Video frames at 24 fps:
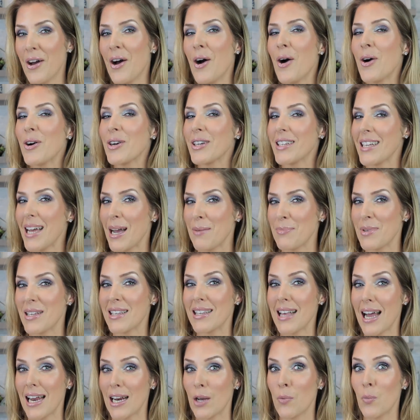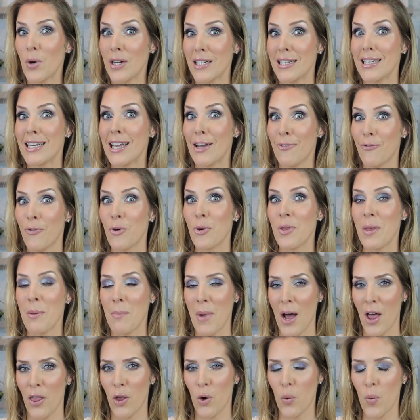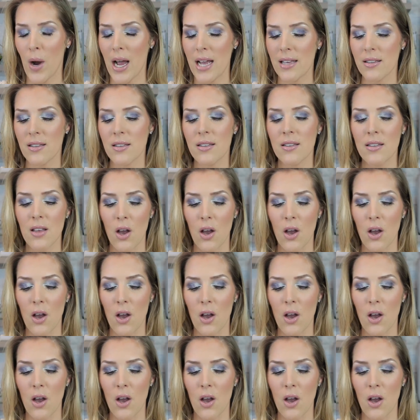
a hard time deciding what to get for them otherwise.